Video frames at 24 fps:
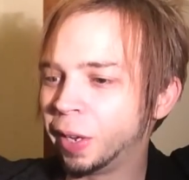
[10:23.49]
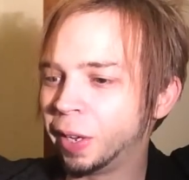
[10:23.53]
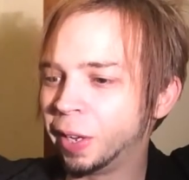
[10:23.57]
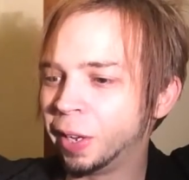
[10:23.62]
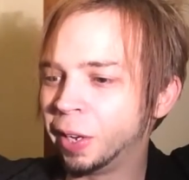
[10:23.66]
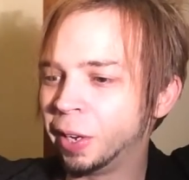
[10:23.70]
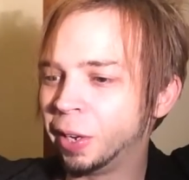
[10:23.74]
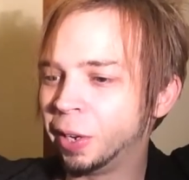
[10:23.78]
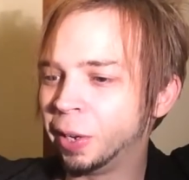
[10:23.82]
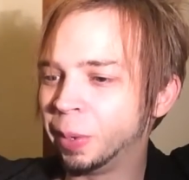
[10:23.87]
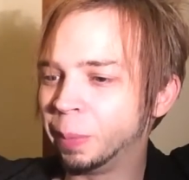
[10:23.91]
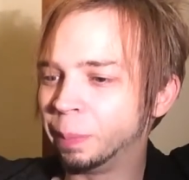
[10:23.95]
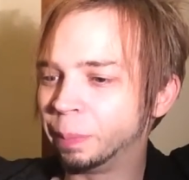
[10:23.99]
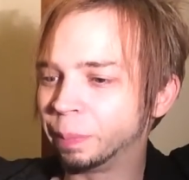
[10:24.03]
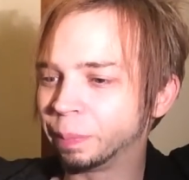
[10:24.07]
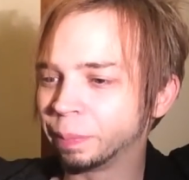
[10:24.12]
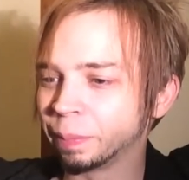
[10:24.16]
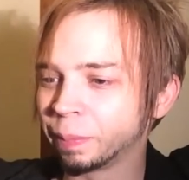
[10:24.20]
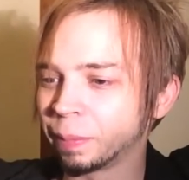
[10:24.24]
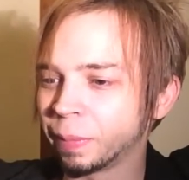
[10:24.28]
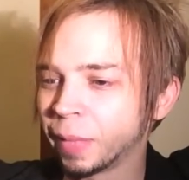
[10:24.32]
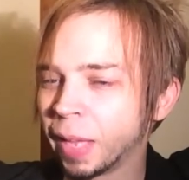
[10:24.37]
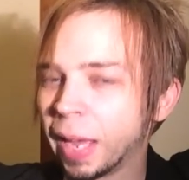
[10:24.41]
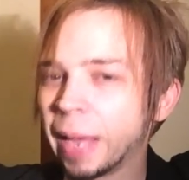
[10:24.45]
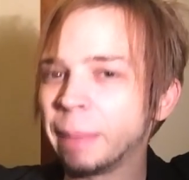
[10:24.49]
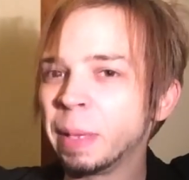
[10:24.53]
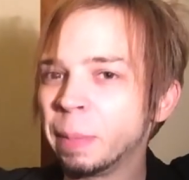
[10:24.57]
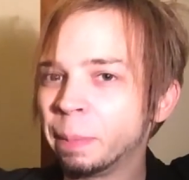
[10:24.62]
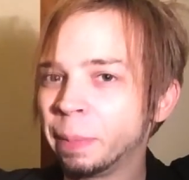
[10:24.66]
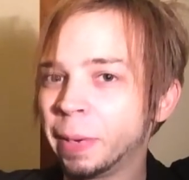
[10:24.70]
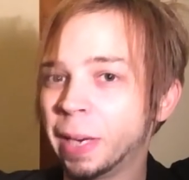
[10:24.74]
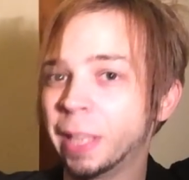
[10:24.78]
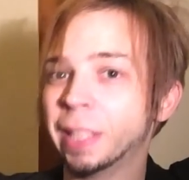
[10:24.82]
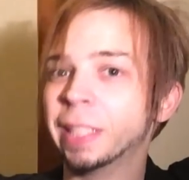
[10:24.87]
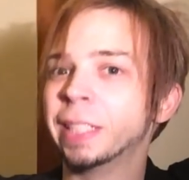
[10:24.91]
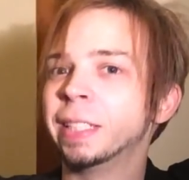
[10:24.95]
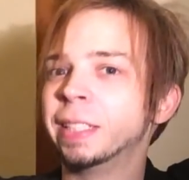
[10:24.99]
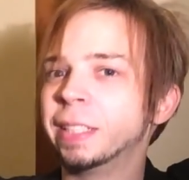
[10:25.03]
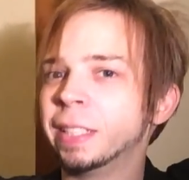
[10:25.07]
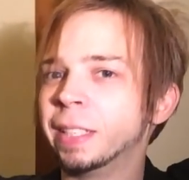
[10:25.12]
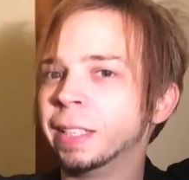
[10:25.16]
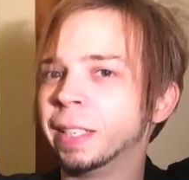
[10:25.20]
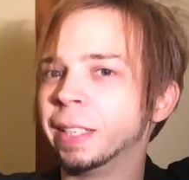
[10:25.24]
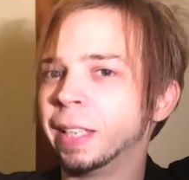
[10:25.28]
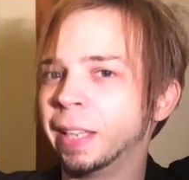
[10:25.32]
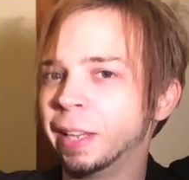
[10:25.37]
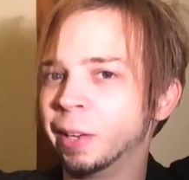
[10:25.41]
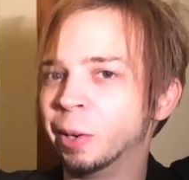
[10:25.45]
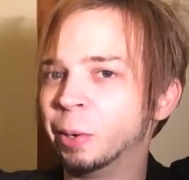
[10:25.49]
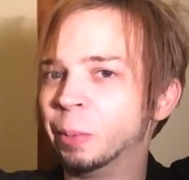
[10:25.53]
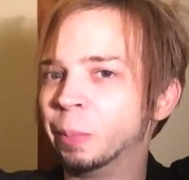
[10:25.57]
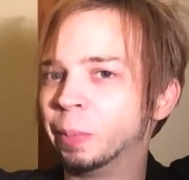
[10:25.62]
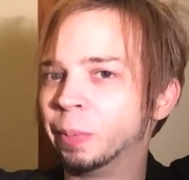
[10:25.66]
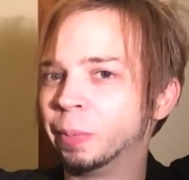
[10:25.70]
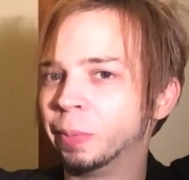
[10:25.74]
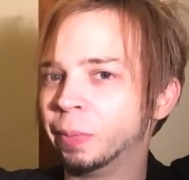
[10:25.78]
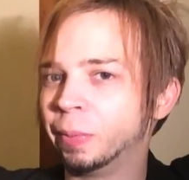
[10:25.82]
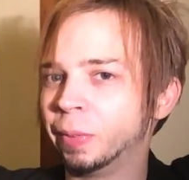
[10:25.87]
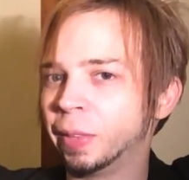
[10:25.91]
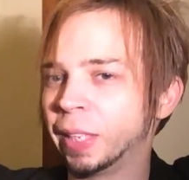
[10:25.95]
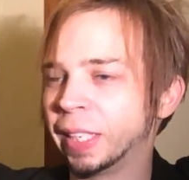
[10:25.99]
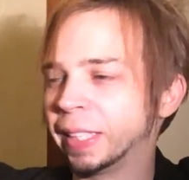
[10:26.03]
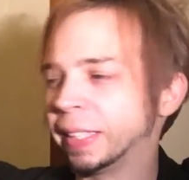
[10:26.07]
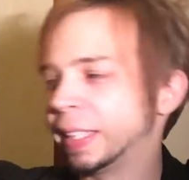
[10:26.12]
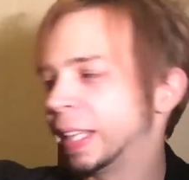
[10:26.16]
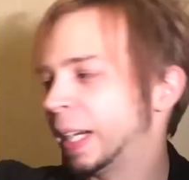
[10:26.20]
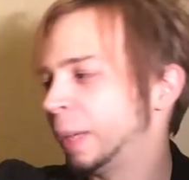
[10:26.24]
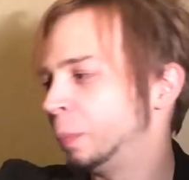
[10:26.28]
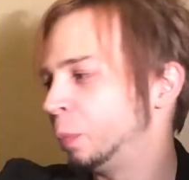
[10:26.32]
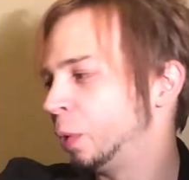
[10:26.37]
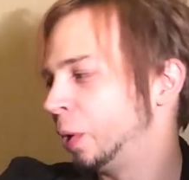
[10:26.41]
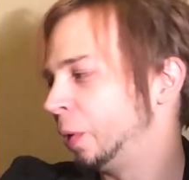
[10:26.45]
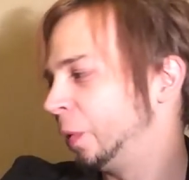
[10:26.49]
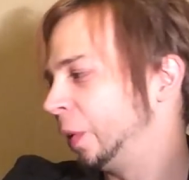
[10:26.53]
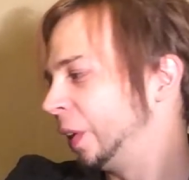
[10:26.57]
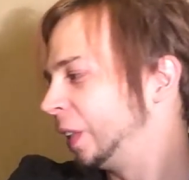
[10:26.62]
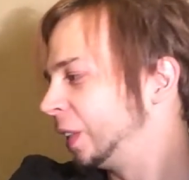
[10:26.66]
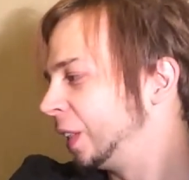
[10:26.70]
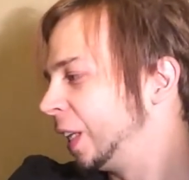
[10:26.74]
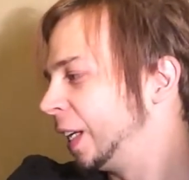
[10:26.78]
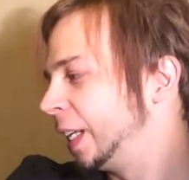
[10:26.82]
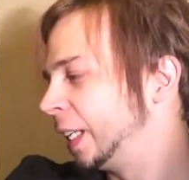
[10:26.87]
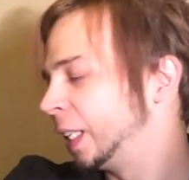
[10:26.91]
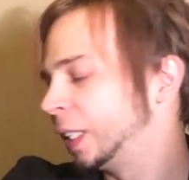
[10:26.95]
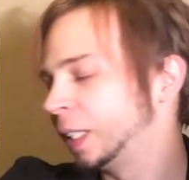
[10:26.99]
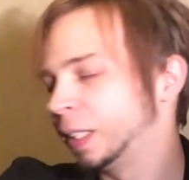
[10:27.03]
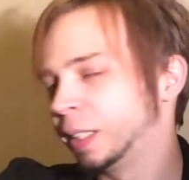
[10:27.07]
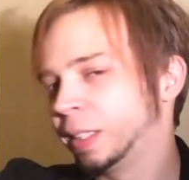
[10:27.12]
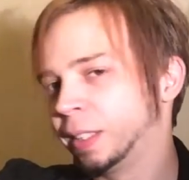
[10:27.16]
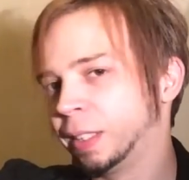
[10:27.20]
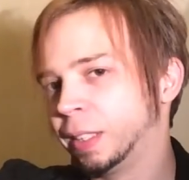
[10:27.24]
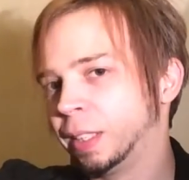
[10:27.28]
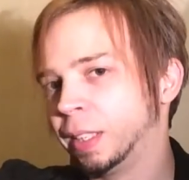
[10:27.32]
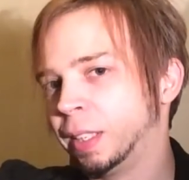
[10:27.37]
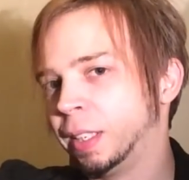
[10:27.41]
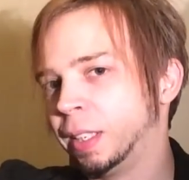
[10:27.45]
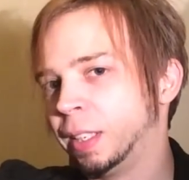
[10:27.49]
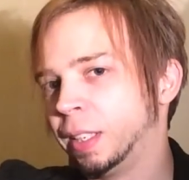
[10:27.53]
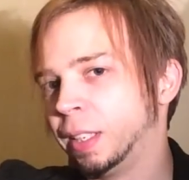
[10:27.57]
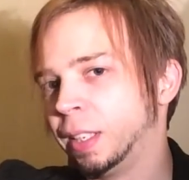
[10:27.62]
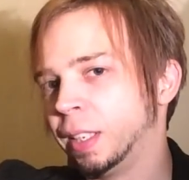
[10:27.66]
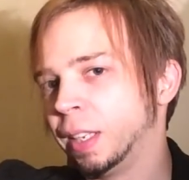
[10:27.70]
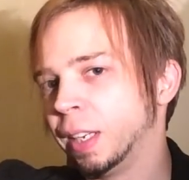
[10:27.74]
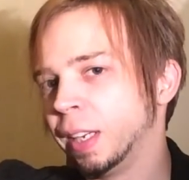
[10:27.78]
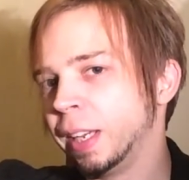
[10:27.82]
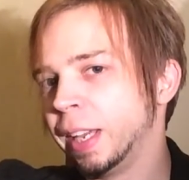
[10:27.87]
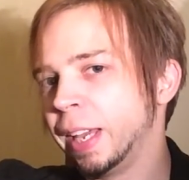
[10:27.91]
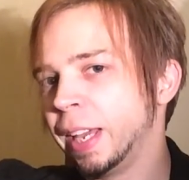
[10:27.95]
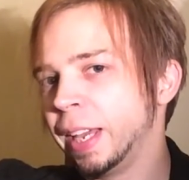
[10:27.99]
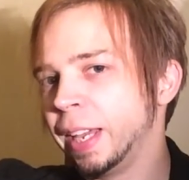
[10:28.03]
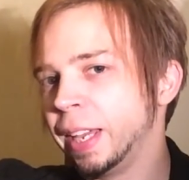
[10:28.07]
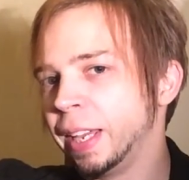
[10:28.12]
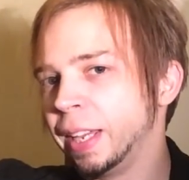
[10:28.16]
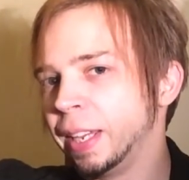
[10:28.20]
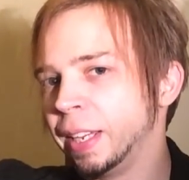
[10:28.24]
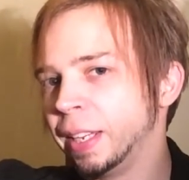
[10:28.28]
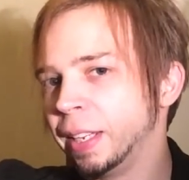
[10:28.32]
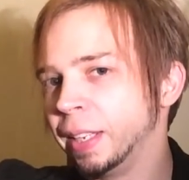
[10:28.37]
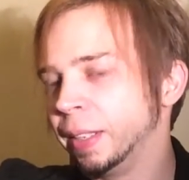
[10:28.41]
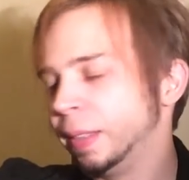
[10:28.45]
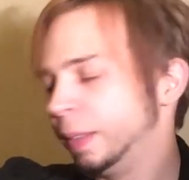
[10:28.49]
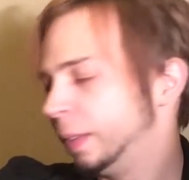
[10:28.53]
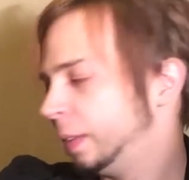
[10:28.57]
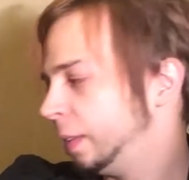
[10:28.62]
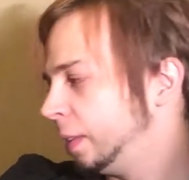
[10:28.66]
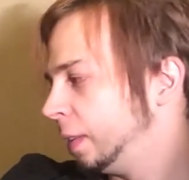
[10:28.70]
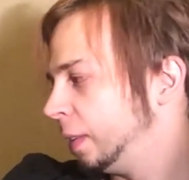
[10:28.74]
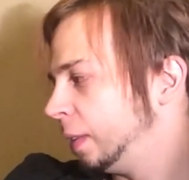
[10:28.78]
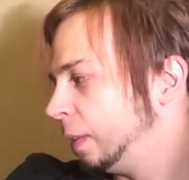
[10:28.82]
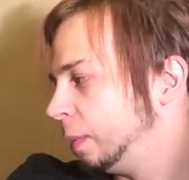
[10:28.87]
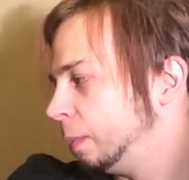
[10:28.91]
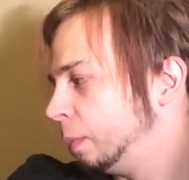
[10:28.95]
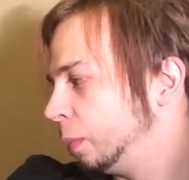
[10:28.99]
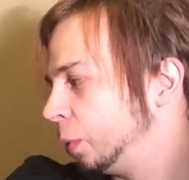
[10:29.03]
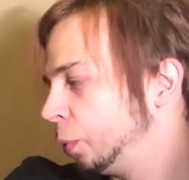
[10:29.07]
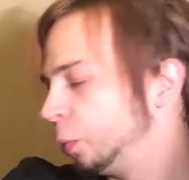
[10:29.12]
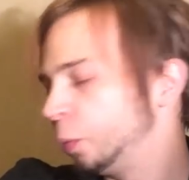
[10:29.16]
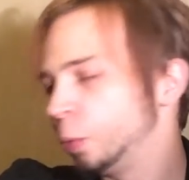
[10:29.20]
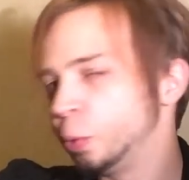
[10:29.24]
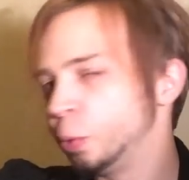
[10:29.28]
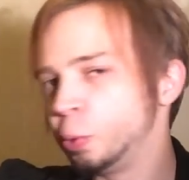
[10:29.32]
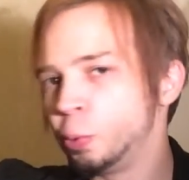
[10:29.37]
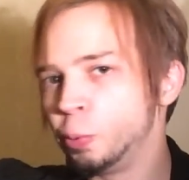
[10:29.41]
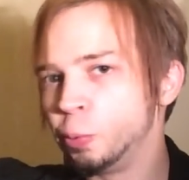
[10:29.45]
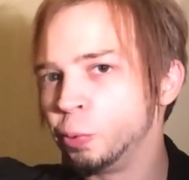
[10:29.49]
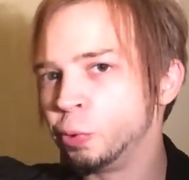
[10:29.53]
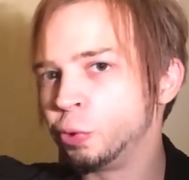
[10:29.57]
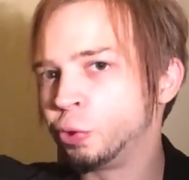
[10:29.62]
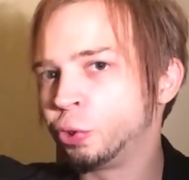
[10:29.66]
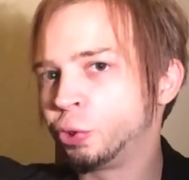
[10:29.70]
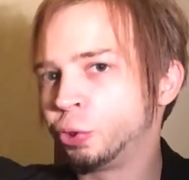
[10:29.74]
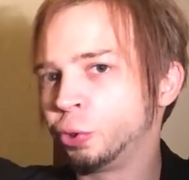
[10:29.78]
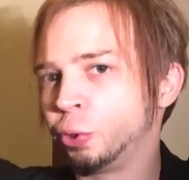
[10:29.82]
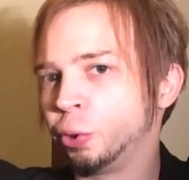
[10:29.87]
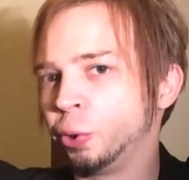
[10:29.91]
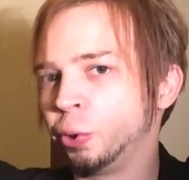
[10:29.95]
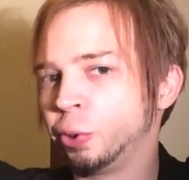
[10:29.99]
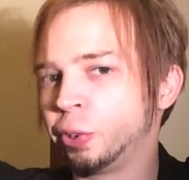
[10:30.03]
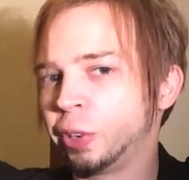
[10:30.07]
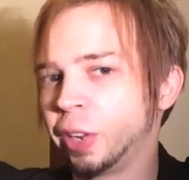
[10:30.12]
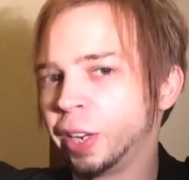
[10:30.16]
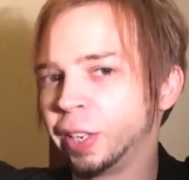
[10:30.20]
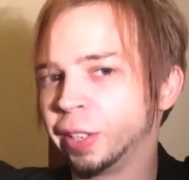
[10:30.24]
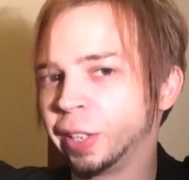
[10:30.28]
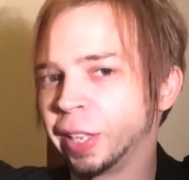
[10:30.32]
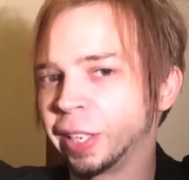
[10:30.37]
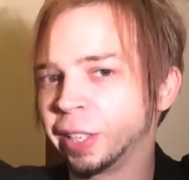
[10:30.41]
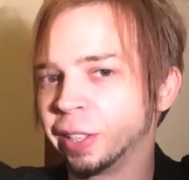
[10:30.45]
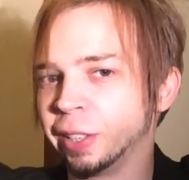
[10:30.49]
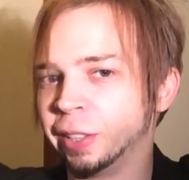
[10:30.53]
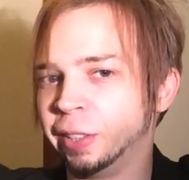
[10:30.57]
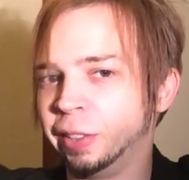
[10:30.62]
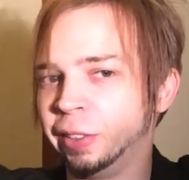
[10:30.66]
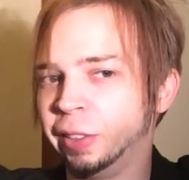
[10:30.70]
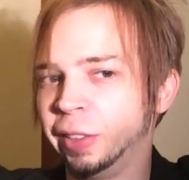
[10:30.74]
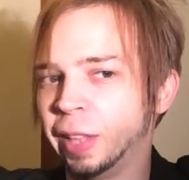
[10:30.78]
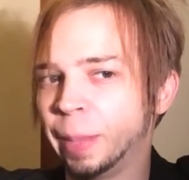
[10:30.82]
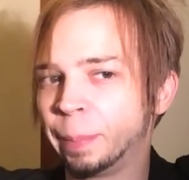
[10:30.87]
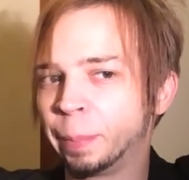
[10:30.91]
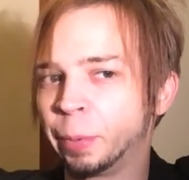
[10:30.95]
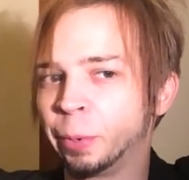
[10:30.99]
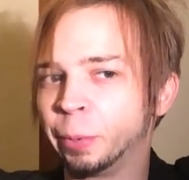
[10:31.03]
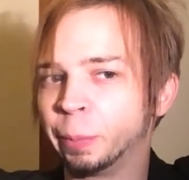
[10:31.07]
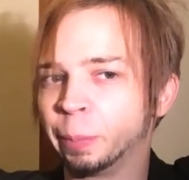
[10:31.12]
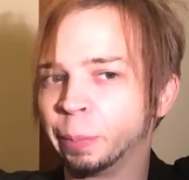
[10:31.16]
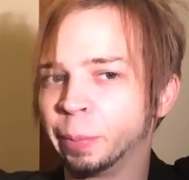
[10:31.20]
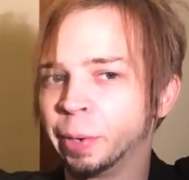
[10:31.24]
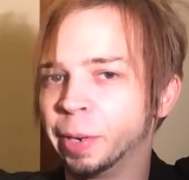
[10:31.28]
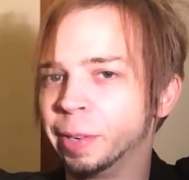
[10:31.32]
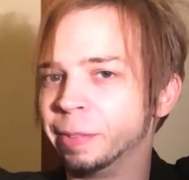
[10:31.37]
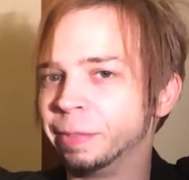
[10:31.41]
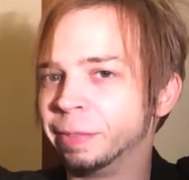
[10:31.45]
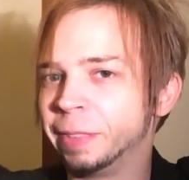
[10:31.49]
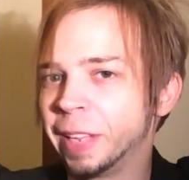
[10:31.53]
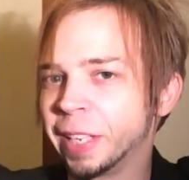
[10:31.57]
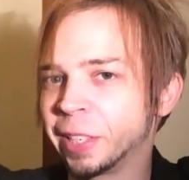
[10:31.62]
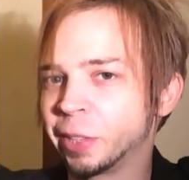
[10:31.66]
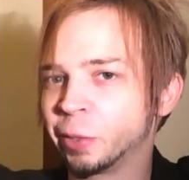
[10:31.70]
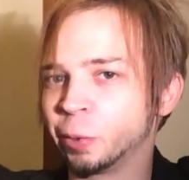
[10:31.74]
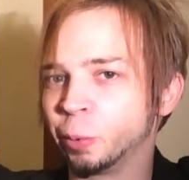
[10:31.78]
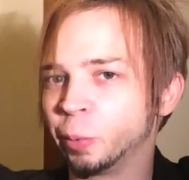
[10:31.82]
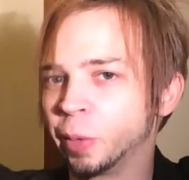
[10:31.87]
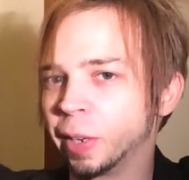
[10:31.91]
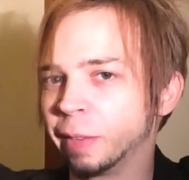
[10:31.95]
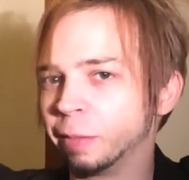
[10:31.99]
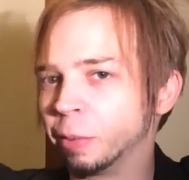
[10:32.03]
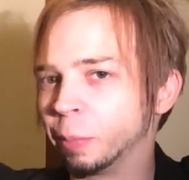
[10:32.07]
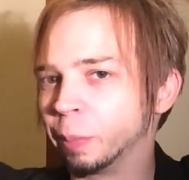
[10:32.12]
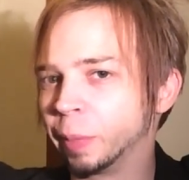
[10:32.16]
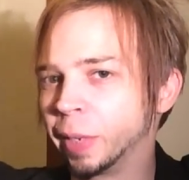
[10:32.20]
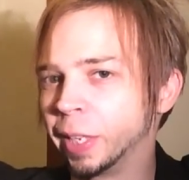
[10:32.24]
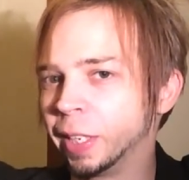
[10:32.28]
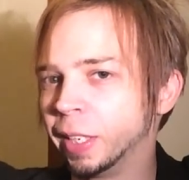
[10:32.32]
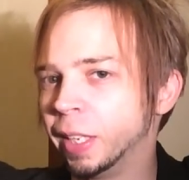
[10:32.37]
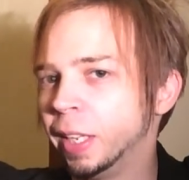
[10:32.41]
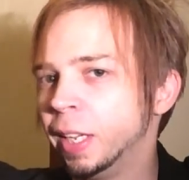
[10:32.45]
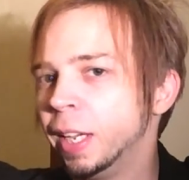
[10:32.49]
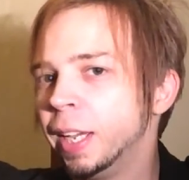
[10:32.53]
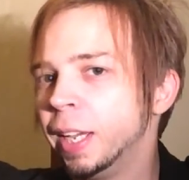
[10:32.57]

I mean, probably didn't help like that I'm wearing like a maroon shirt and like a leopard print vest or whatever. But